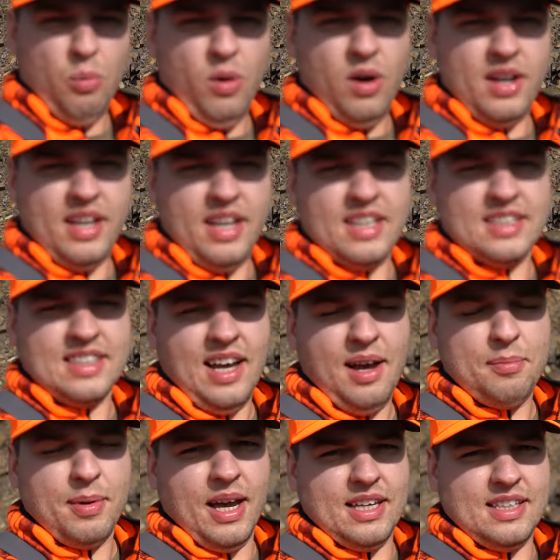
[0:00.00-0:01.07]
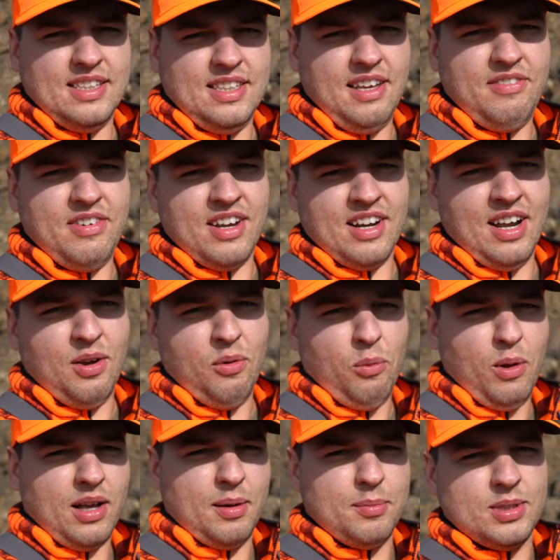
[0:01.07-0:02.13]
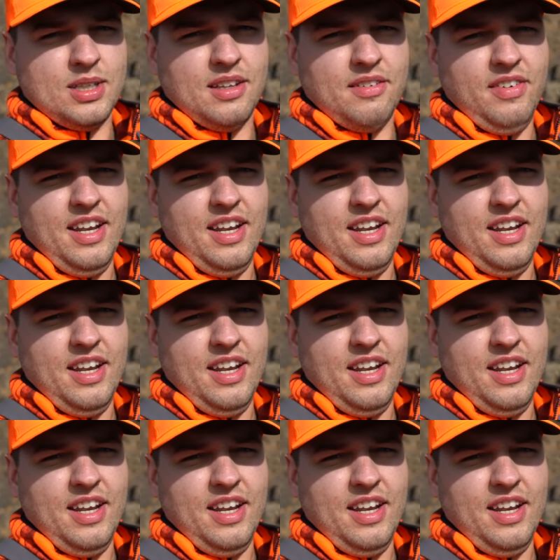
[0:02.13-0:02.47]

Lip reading: What is up, guys? Steve here, and welcome to another